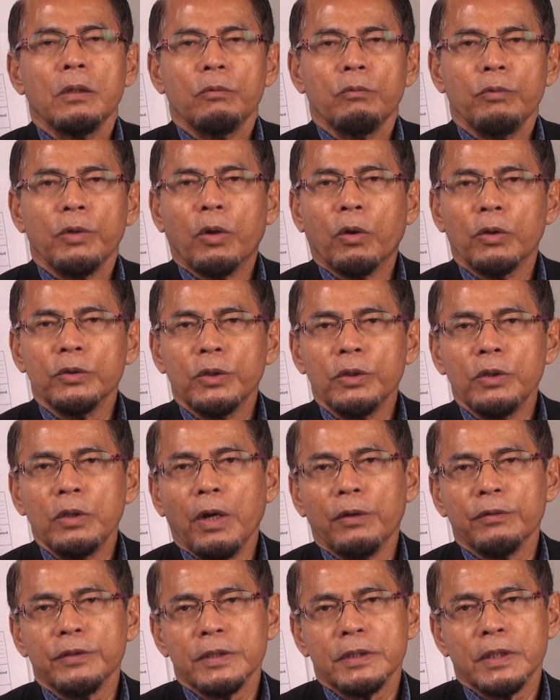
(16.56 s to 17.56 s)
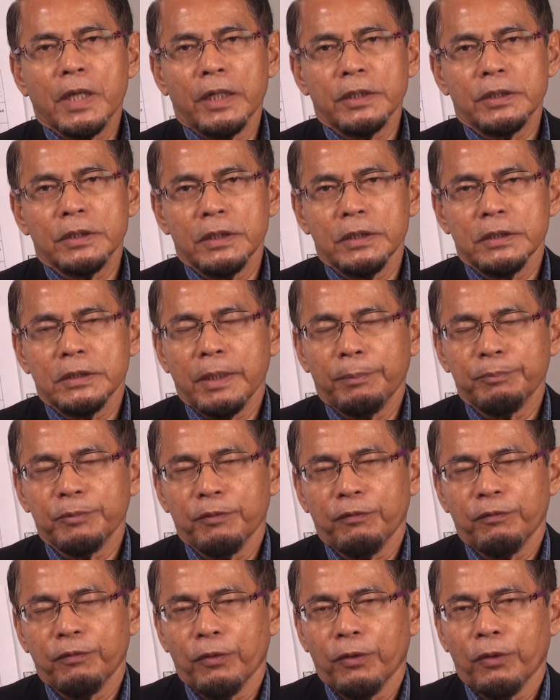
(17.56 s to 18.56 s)
we continue our discussion in
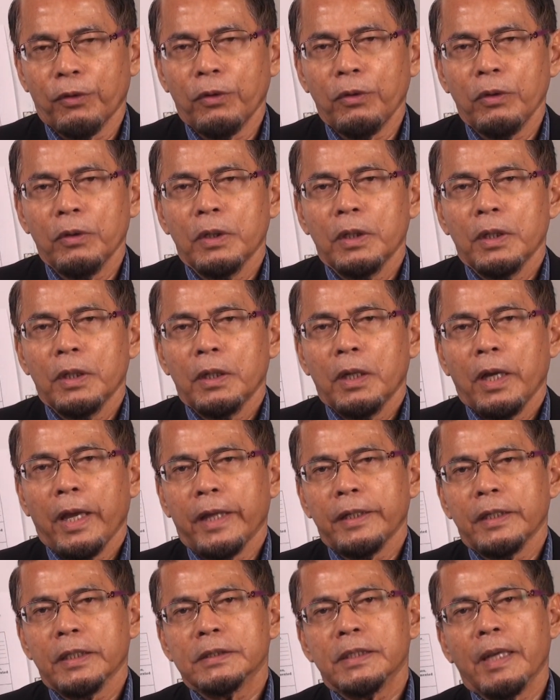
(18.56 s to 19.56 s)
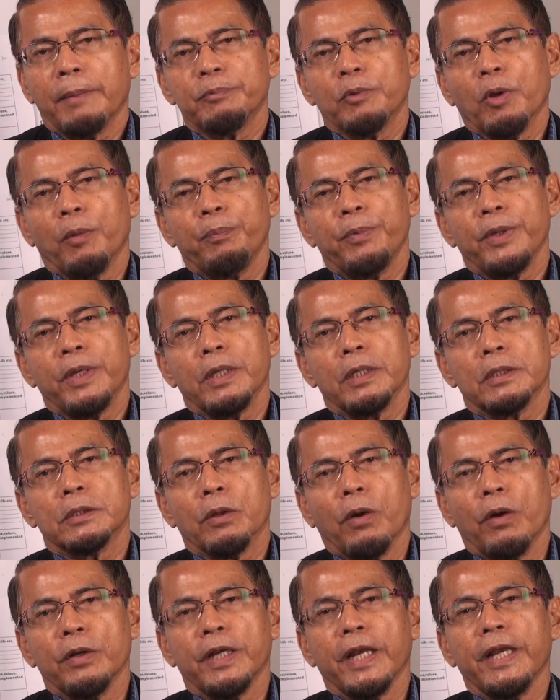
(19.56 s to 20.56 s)
chapter 4. And the subtopic is
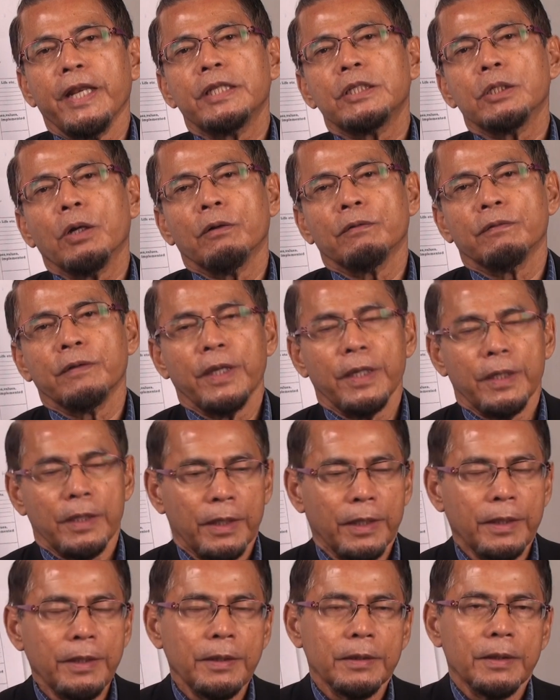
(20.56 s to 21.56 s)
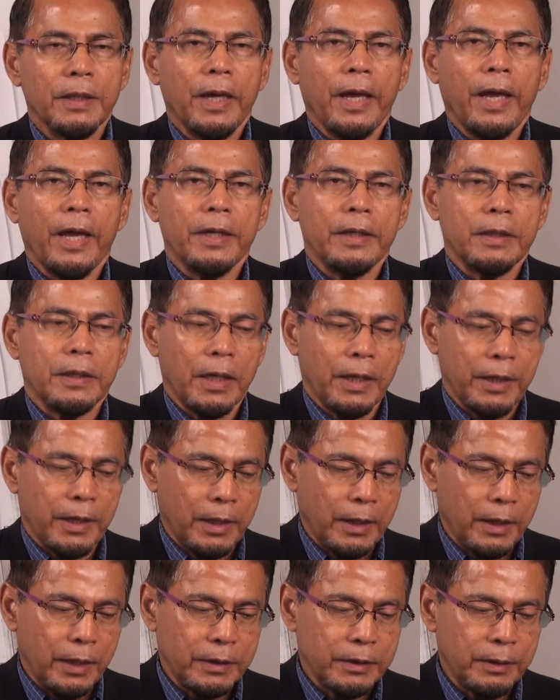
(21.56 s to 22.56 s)
on the nature of guilt.
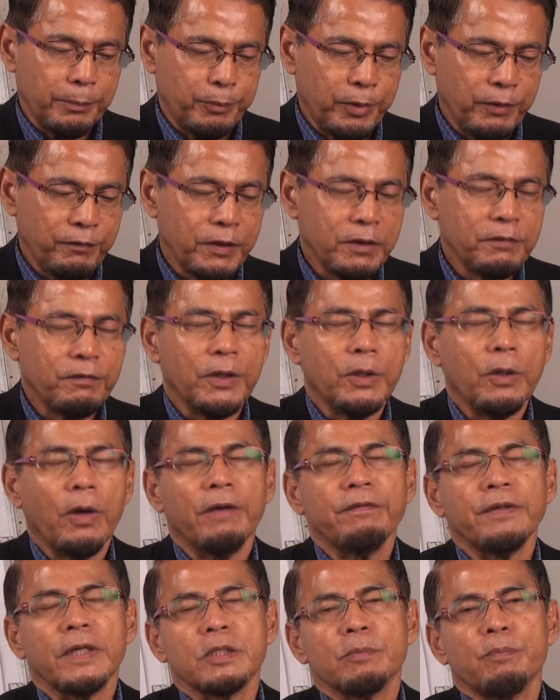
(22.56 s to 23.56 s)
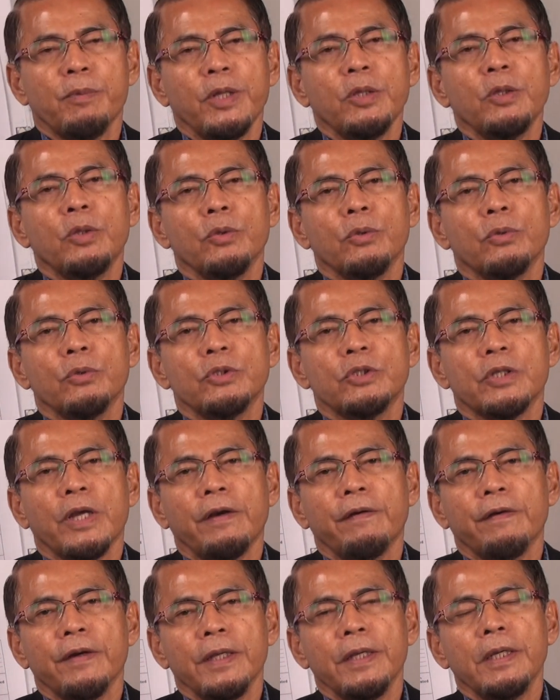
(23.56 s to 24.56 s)
The previous video I've explained to you
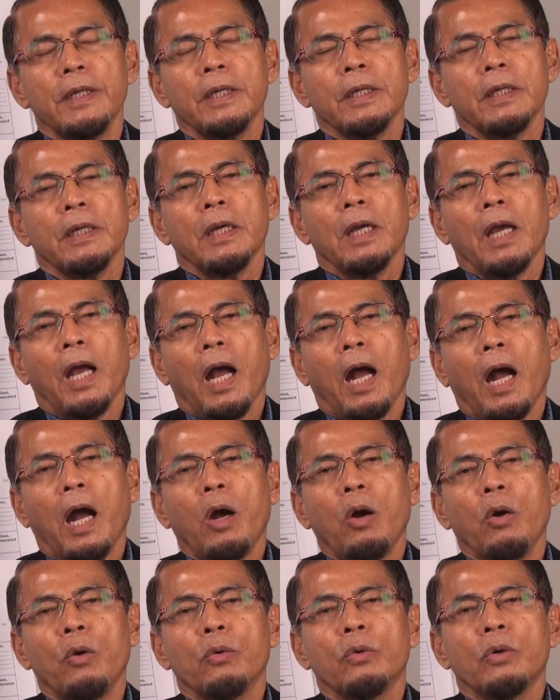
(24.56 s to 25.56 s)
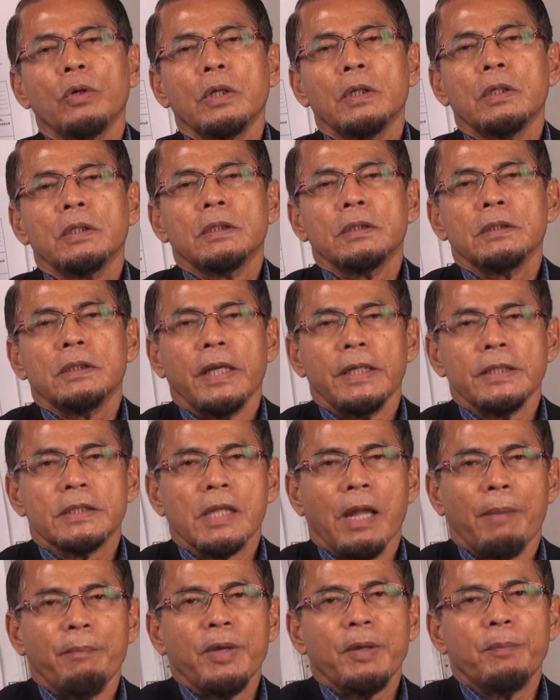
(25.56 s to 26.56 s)
generally how the
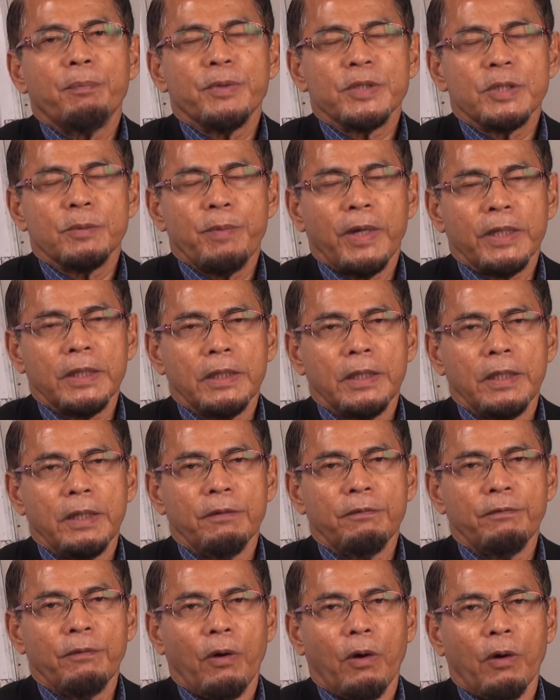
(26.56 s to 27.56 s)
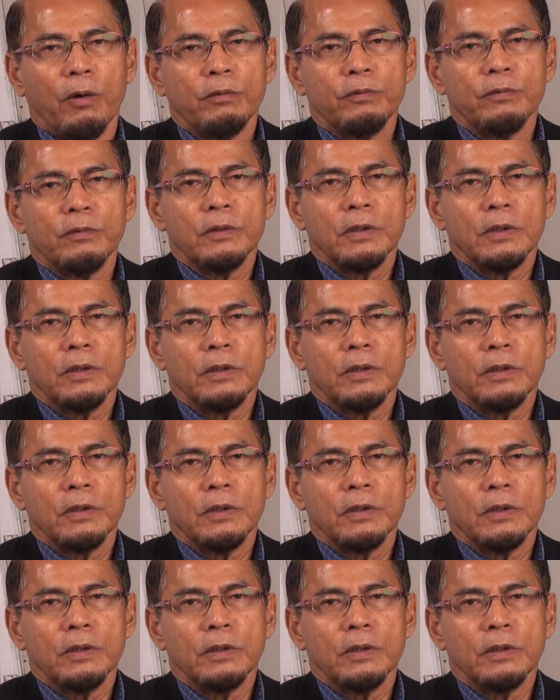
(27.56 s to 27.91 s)
Islamic perspective of